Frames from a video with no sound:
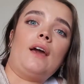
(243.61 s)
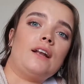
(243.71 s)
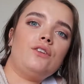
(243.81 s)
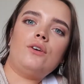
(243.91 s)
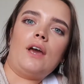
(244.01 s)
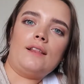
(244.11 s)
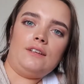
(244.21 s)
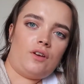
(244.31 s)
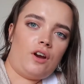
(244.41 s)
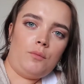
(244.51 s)
can you get
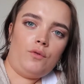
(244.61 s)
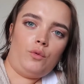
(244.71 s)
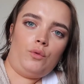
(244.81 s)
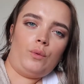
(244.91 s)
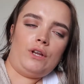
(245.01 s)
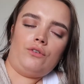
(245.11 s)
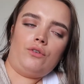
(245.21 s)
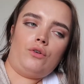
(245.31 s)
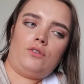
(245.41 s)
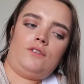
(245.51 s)
laser hair removal when you're on
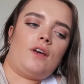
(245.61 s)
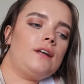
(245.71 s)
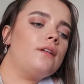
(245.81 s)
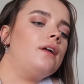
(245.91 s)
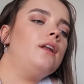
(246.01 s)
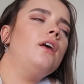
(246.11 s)
doxycycline?